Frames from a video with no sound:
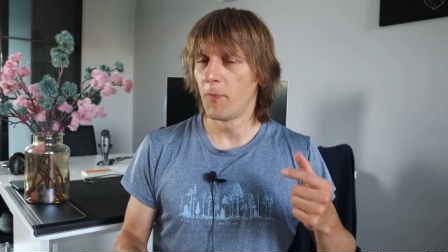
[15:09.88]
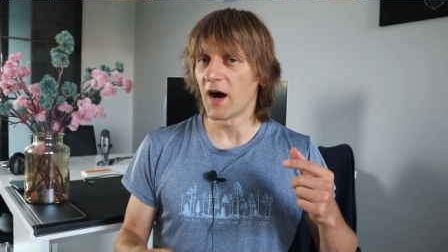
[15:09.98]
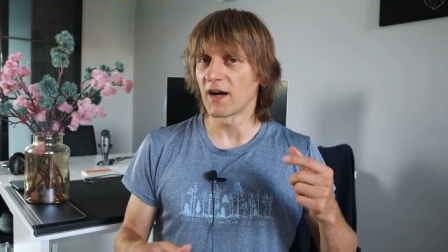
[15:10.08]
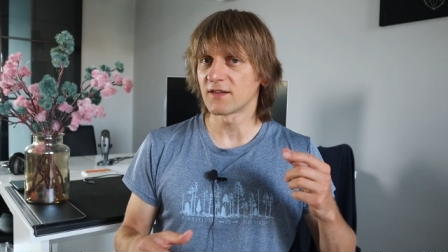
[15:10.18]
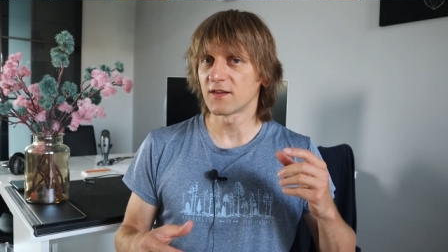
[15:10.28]

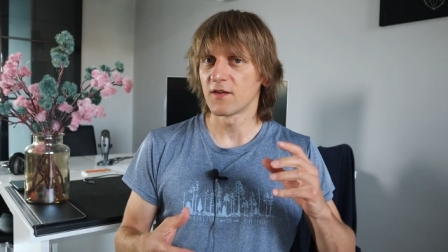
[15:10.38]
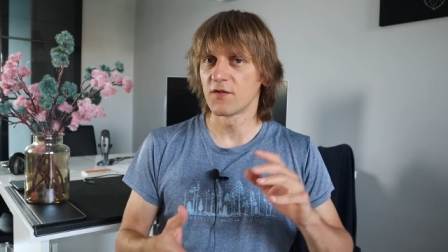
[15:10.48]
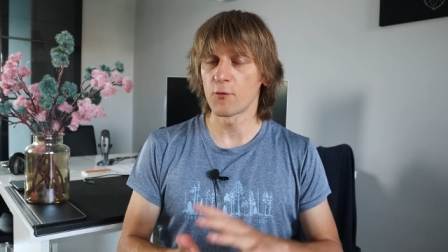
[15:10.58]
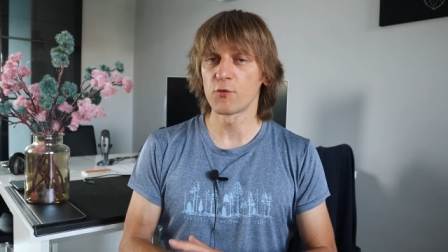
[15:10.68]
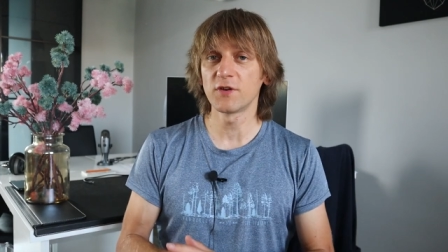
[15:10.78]
But
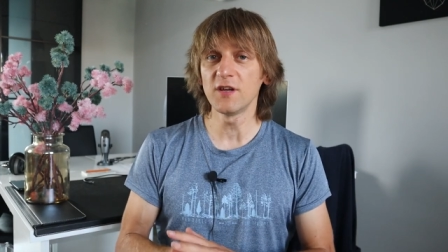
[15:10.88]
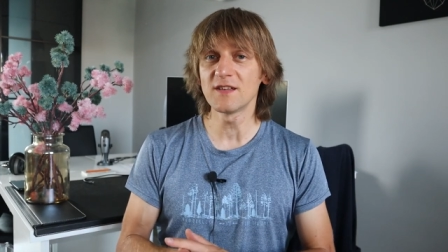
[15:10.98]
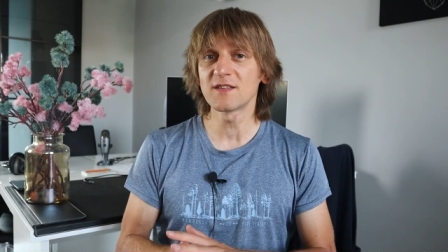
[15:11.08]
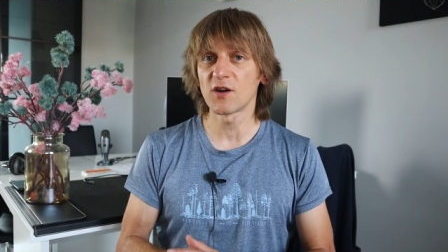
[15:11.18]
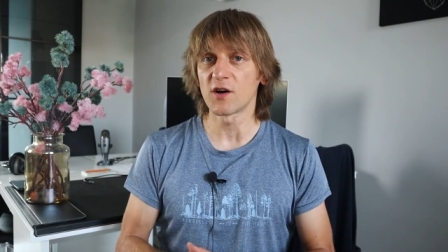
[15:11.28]
the
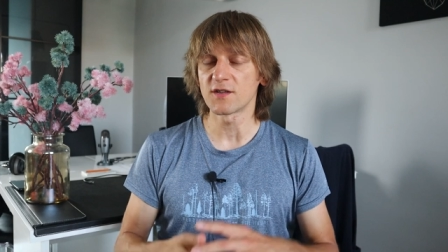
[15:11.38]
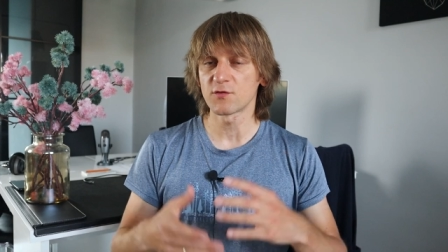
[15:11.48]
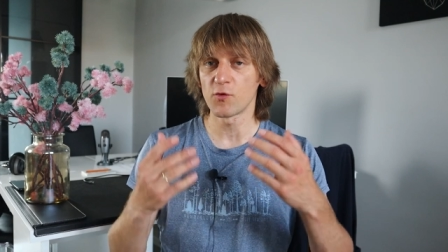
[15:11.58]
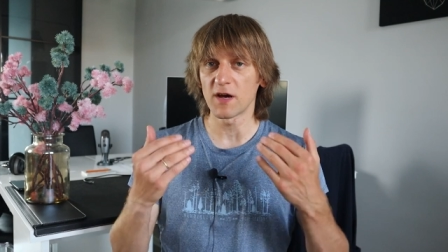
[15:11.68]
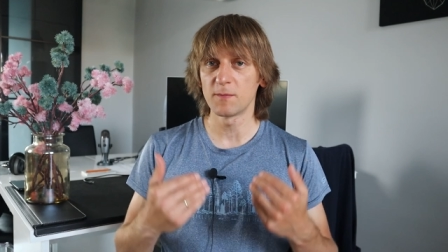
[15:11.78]
routine starts
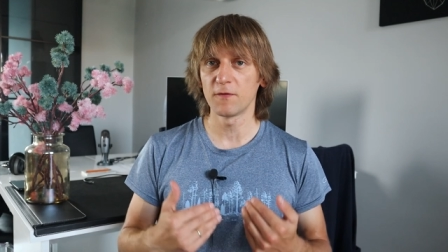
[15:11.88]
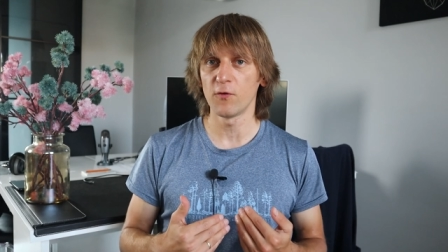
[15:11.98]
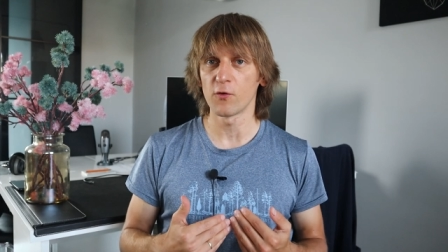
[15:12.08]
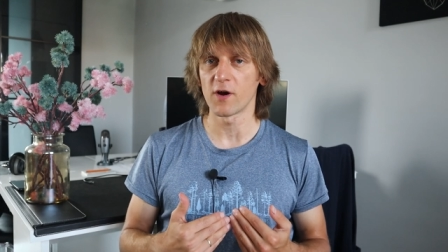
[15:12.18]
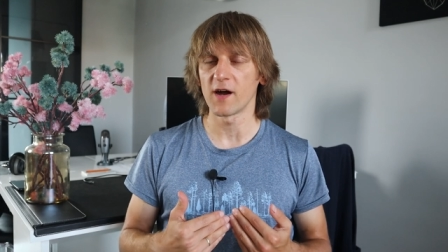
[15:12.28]
right
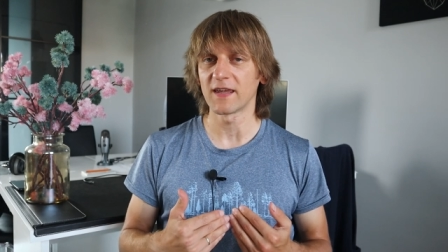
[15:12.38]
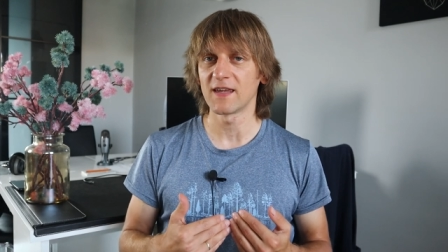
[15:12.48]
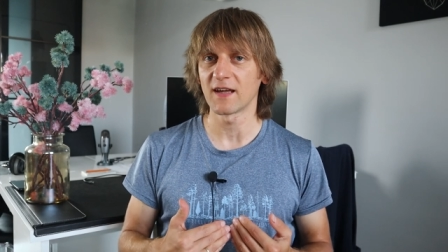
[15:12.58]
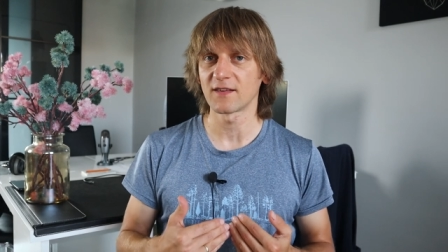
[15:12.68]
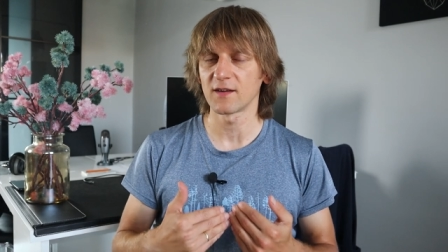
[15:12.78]
before I
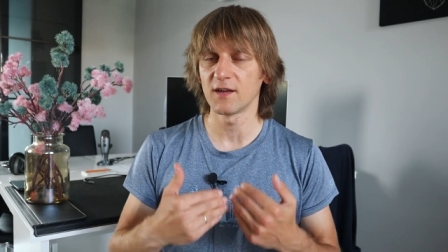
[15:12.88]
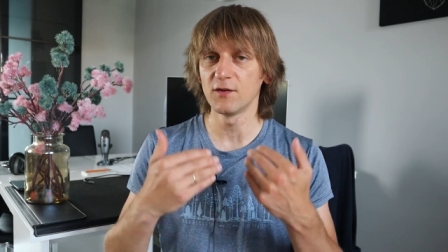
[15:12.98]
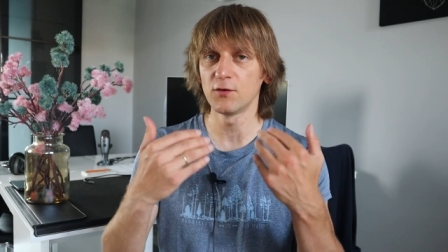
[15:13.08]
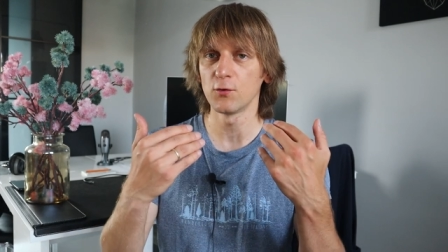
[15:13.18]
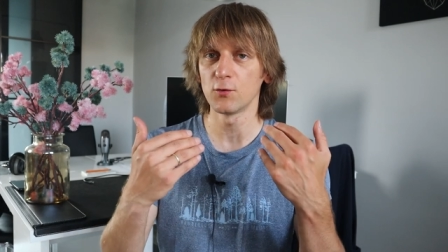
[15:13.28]
get
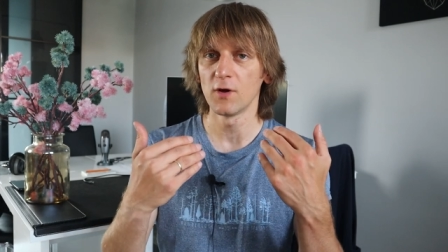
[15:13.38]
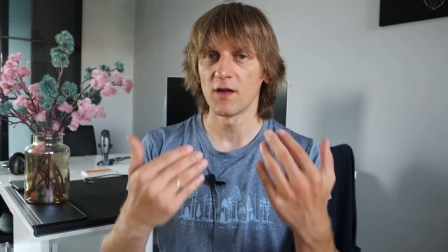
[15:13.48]
into